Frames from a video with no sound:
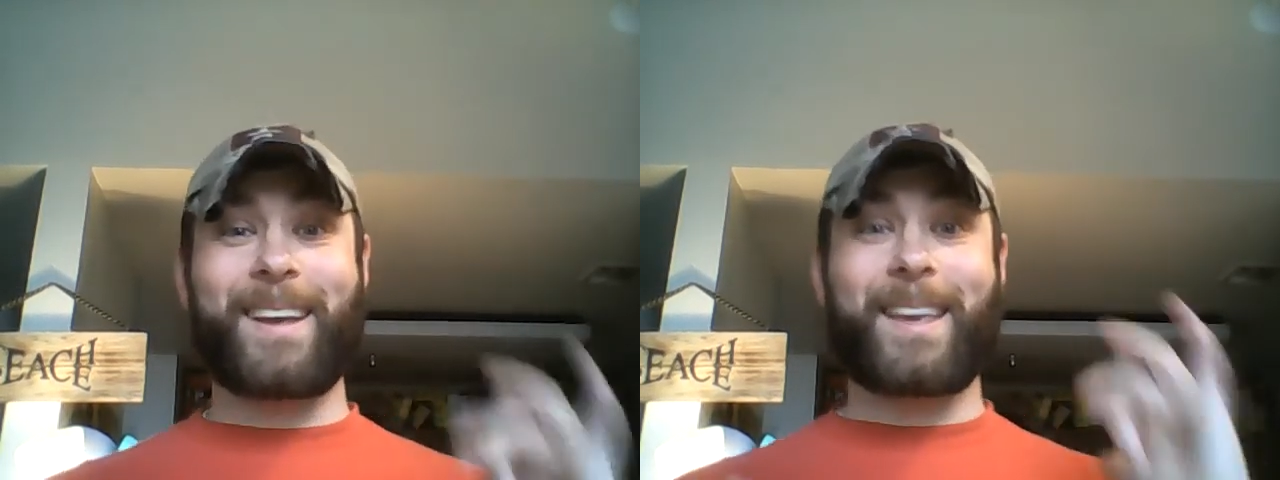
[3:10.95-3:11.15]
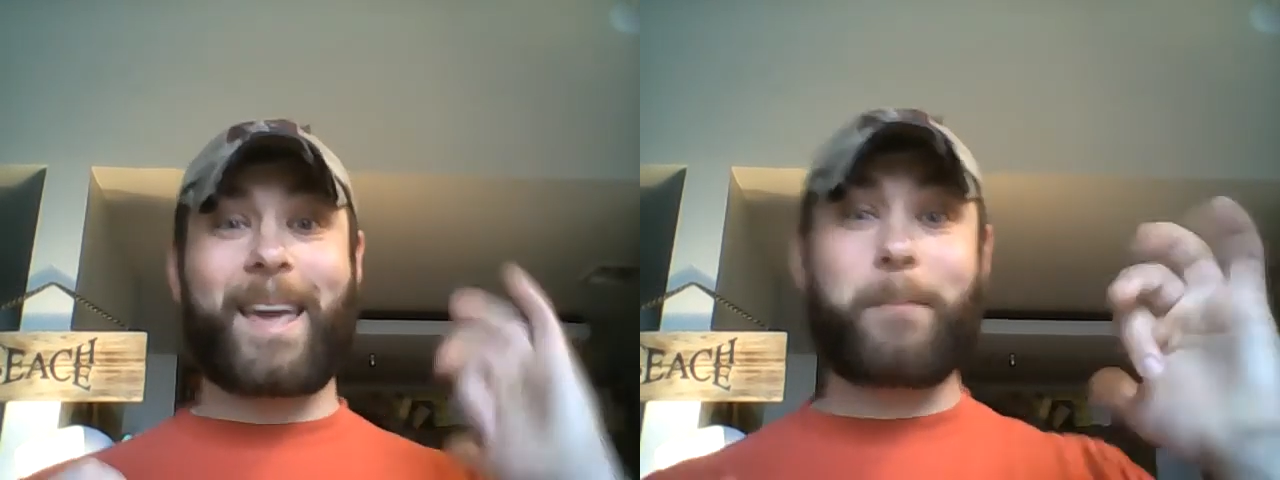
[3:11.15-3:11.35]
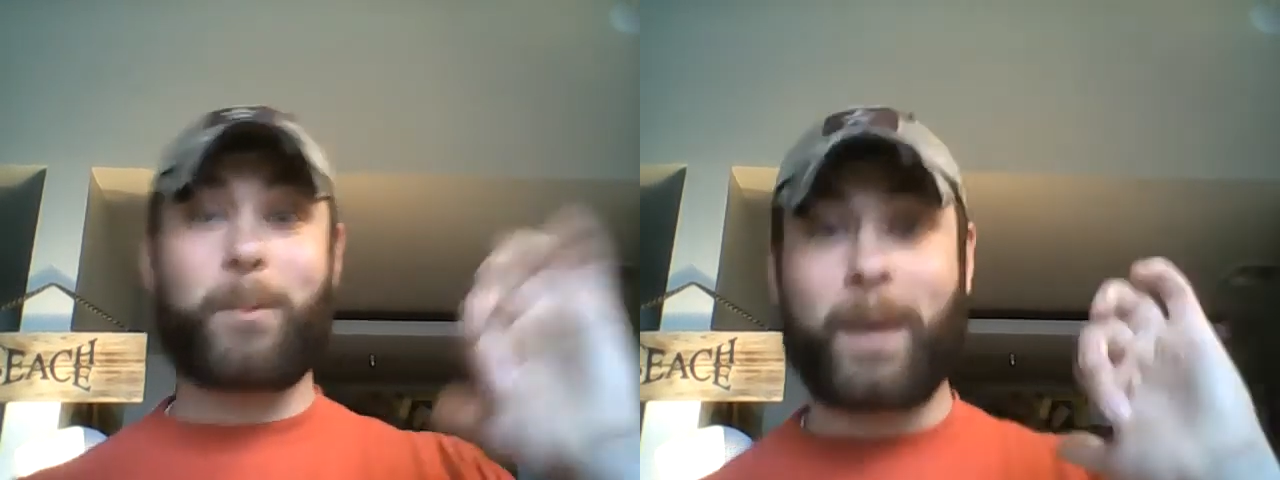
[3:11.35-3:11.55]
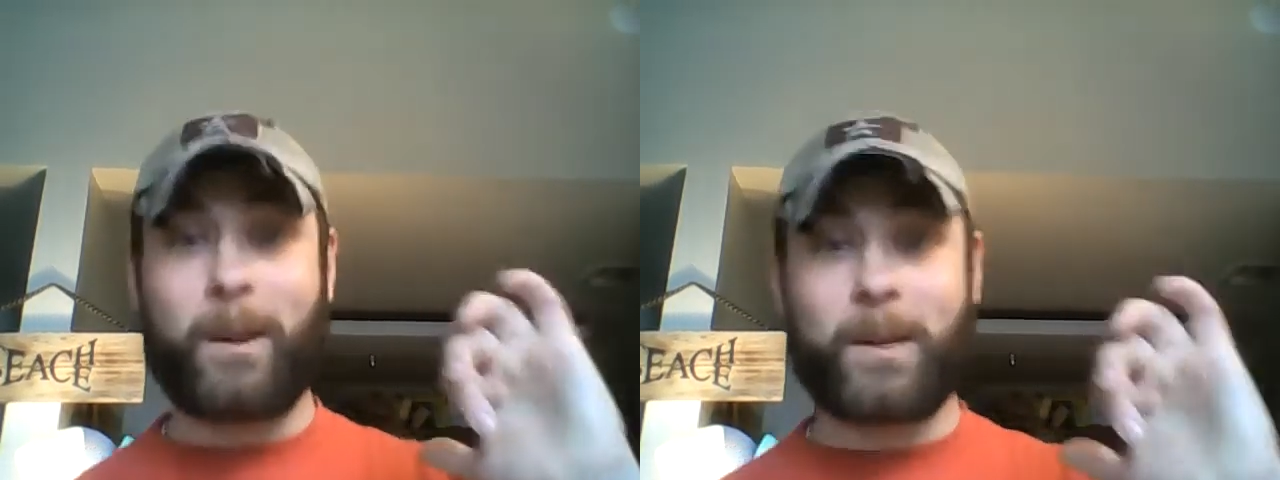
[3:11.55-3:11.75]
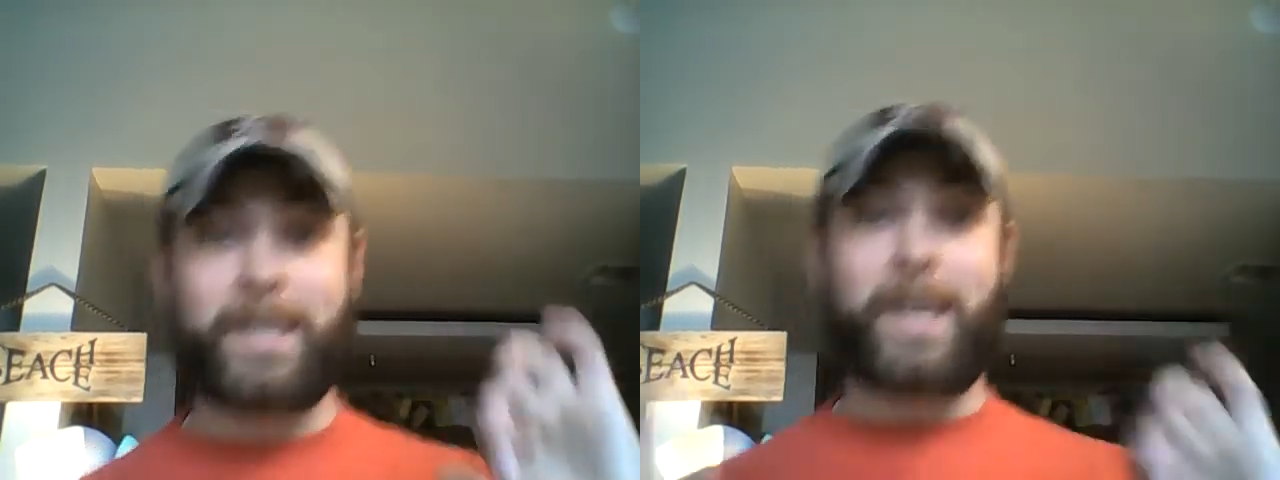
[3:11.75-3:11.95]

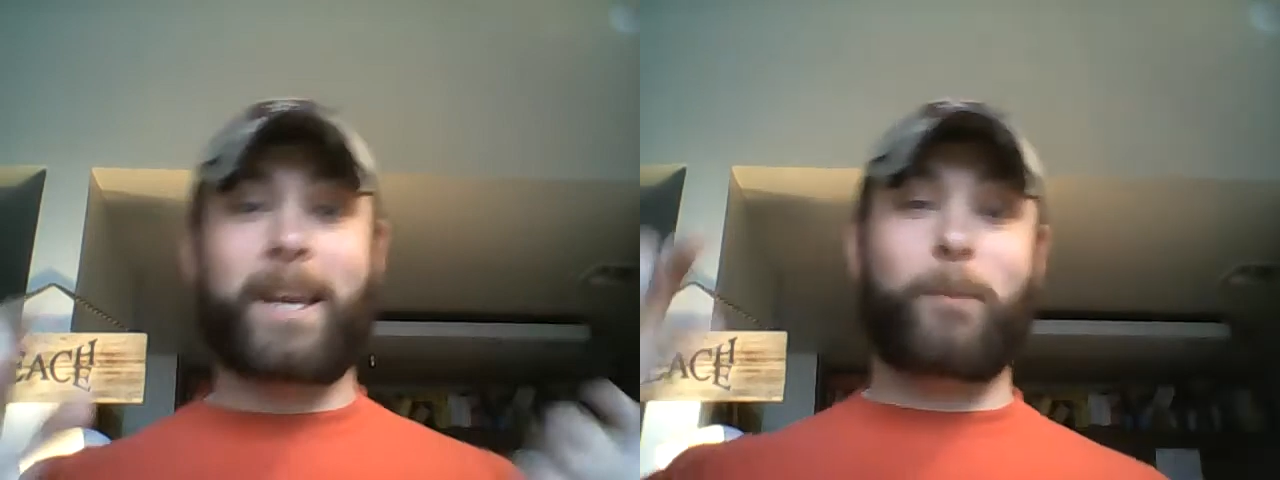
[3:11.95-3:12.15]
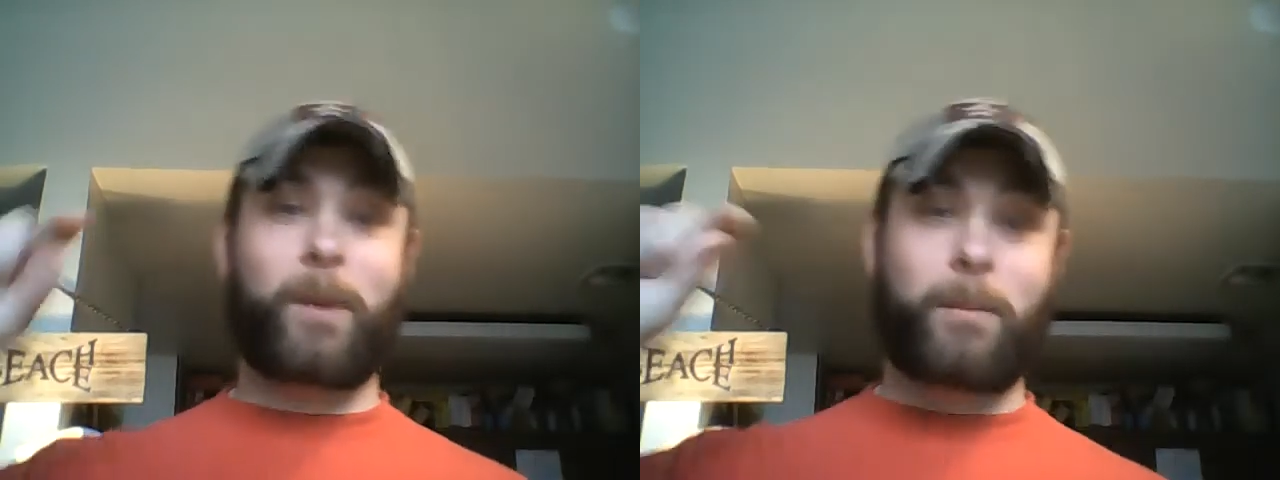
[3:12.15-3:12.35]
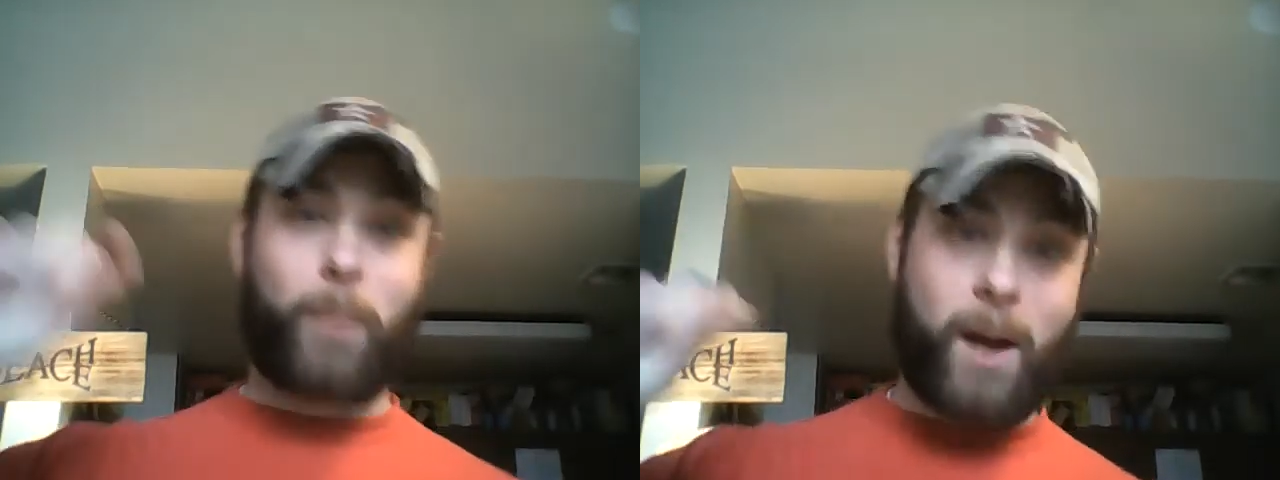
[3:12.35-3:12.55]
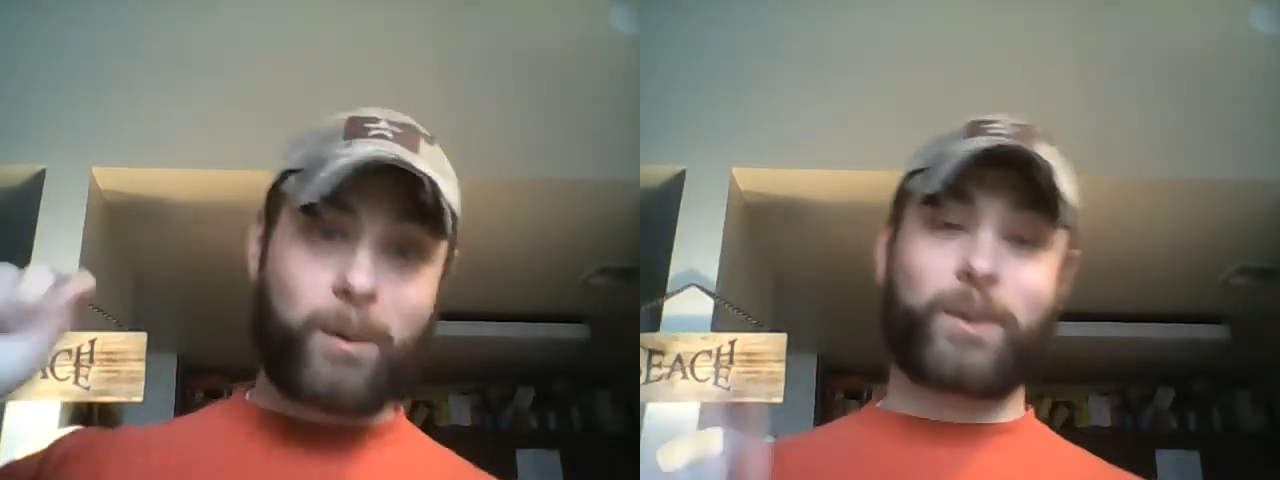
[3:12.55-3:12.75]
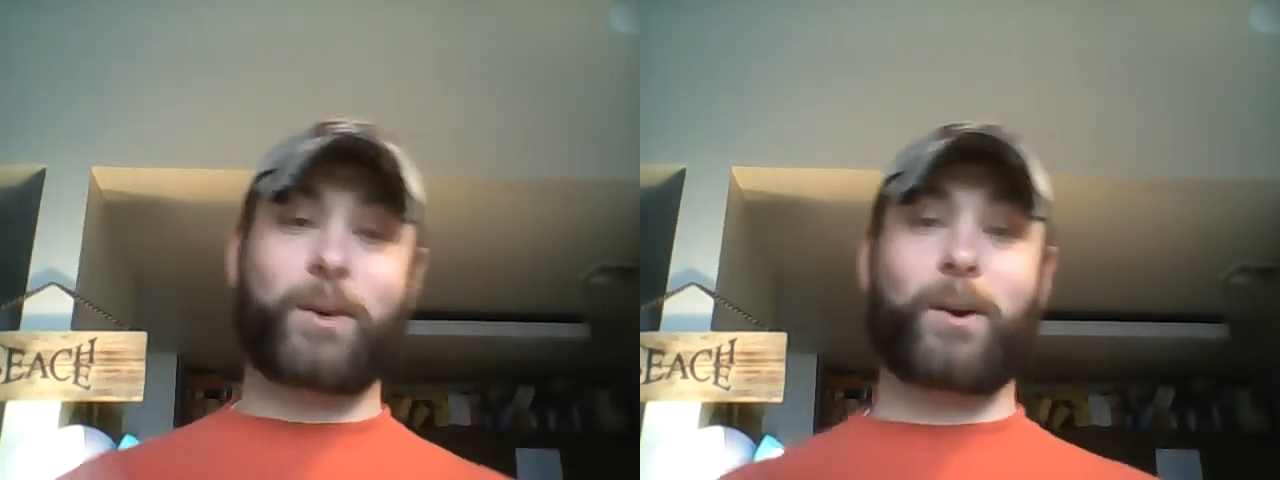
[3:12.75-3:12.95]
chamomile tea with brown
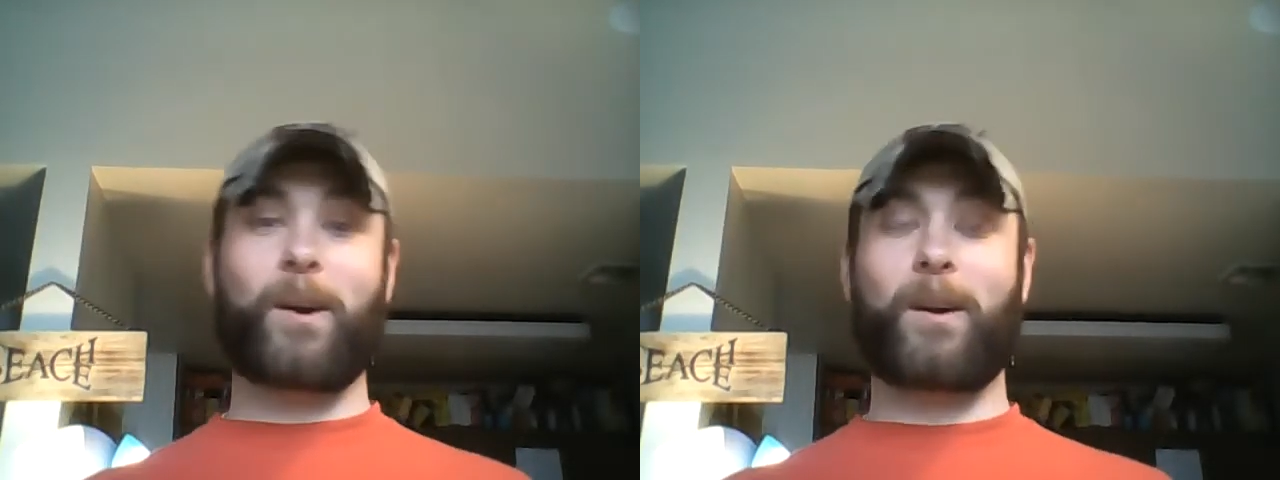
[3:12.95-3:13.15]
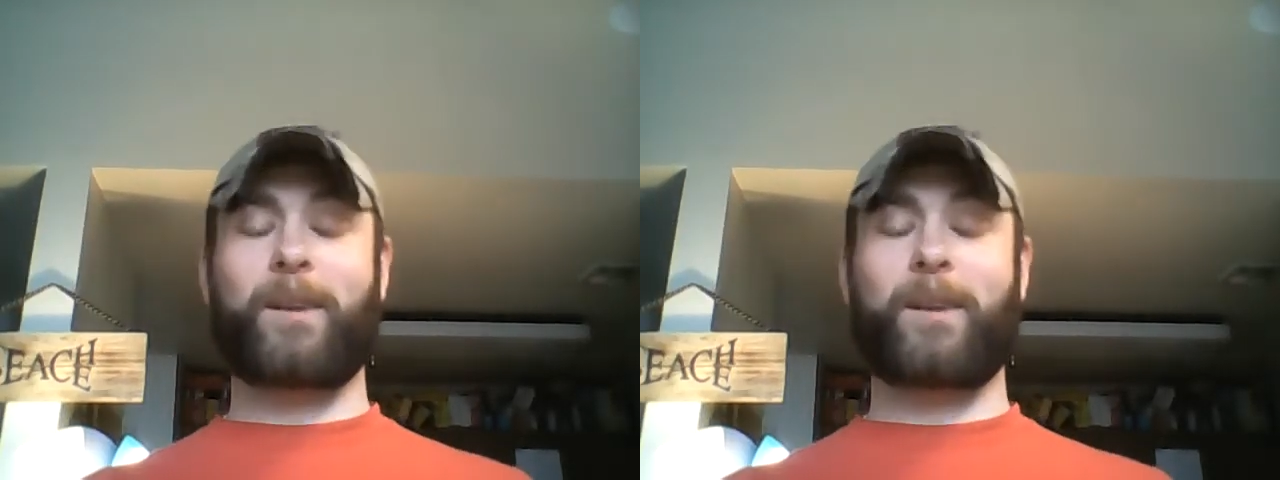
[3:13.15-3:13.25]
sugar.